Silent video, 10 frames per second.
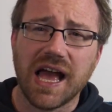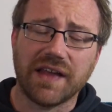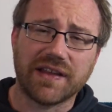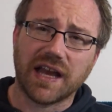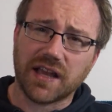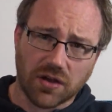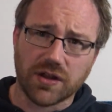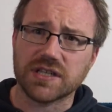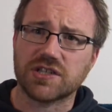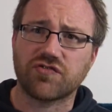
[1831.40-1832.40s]
And they're like, oh
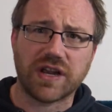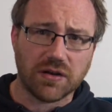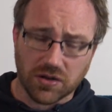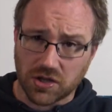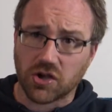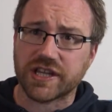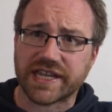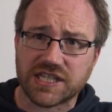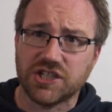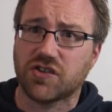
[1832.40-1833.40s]
no, this is real. Look at
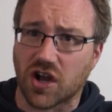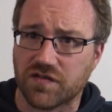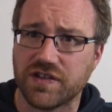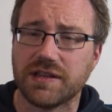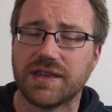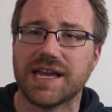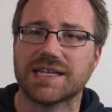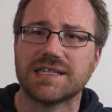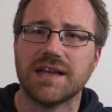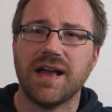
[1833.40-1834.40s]
this. You've got to read
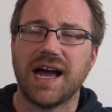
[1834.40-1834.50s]
this.